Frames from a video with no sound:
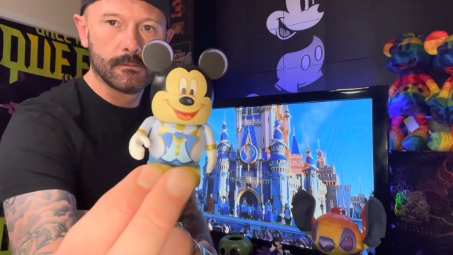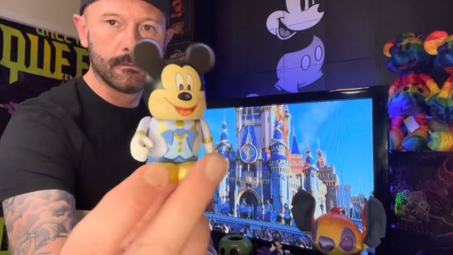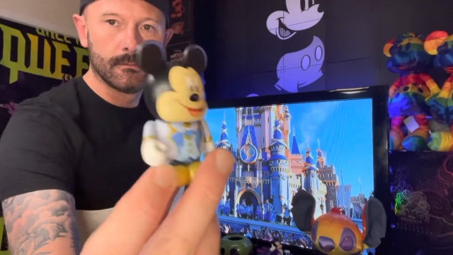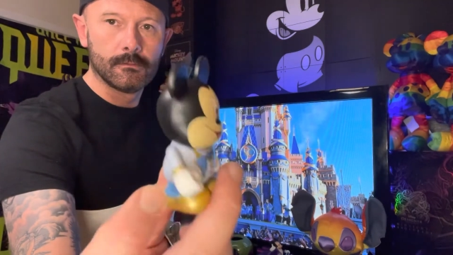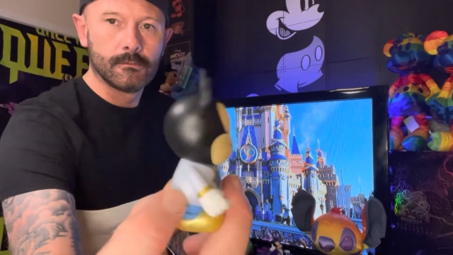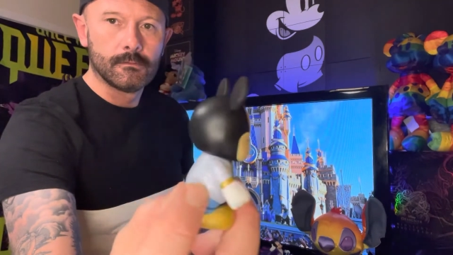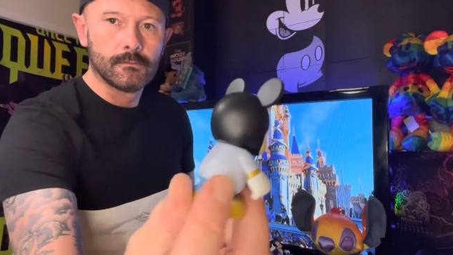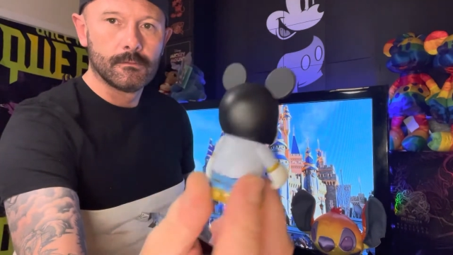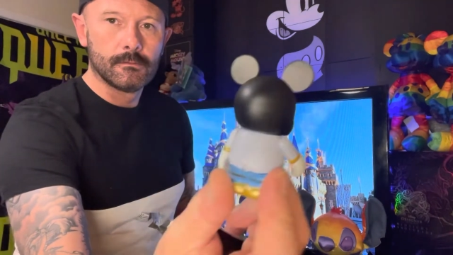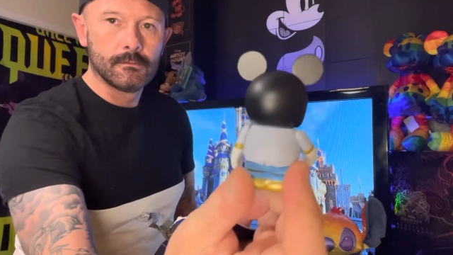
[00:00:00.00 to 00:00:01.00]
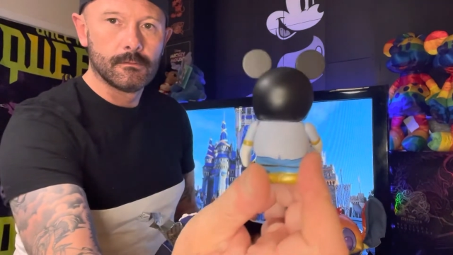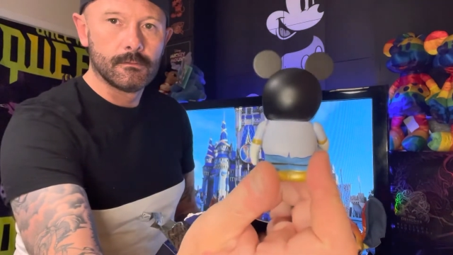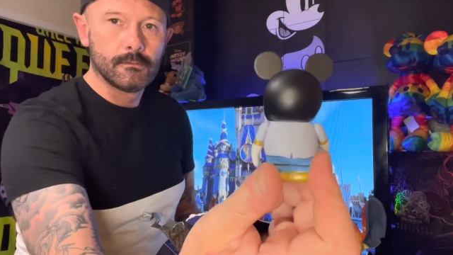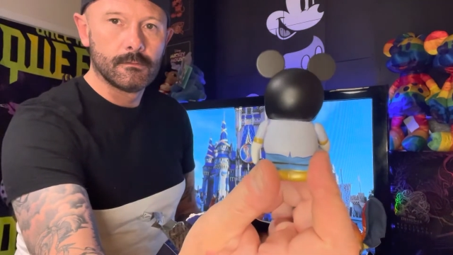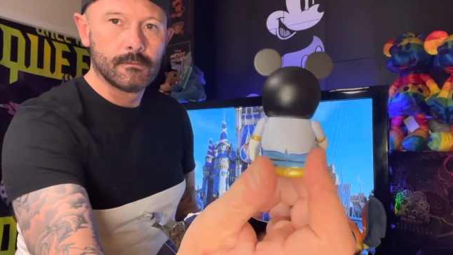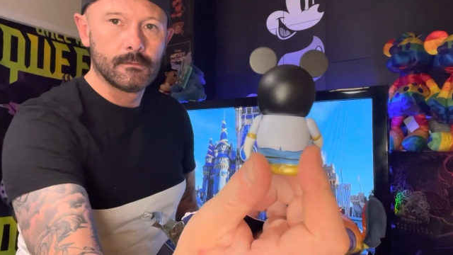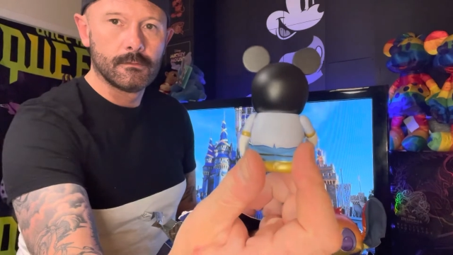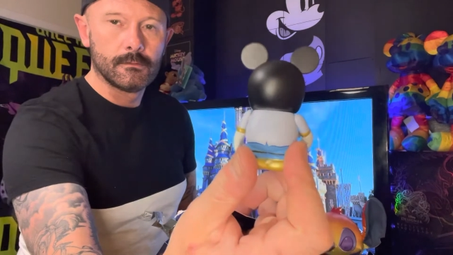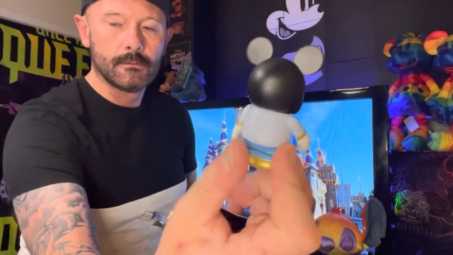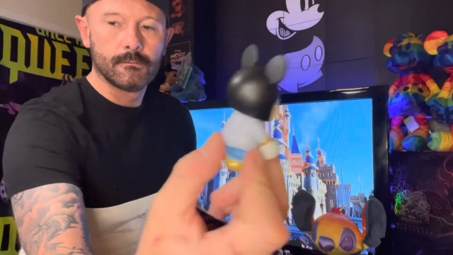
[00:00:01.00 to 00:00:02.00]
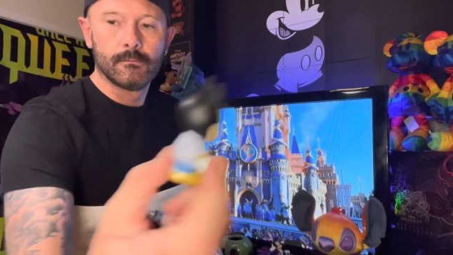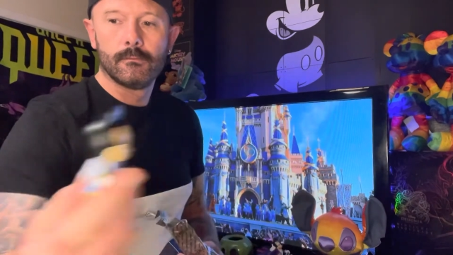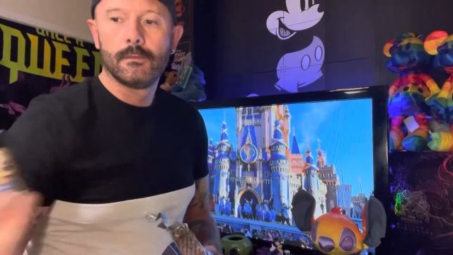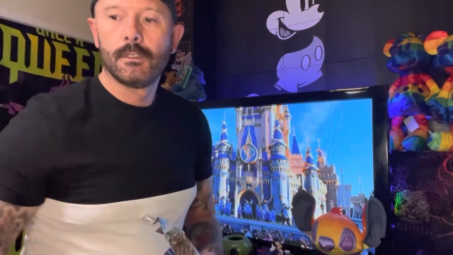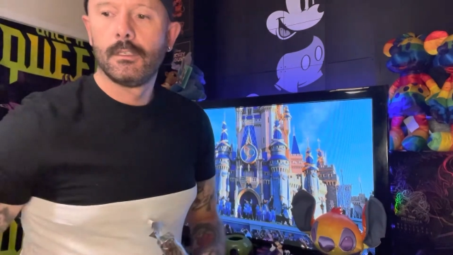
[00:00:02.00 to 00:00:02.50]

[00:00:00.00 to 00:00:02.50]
[no speech]